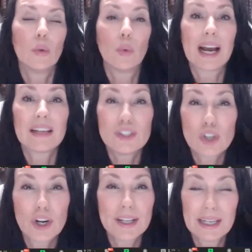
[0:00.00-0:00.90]
When I
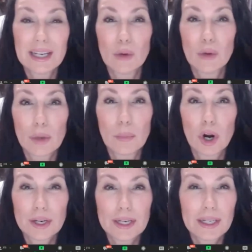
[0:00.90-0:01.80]
started in network
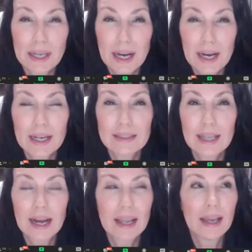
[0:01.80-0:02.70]
marketing, guys,
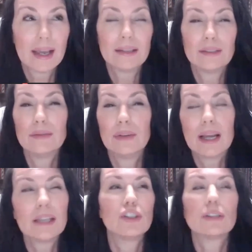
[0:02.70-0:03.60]
I
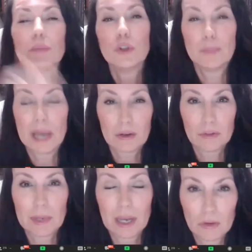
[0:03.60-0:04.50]
had just moved back
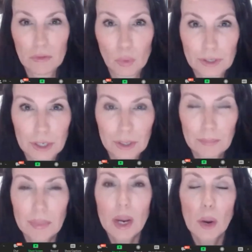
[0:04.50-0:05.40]
from California,
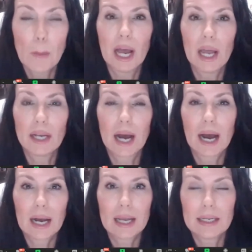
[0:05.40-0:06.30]
but
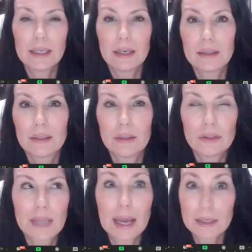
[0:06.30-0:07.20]
I
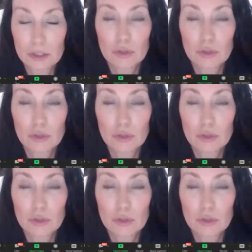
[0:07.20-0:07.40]
had to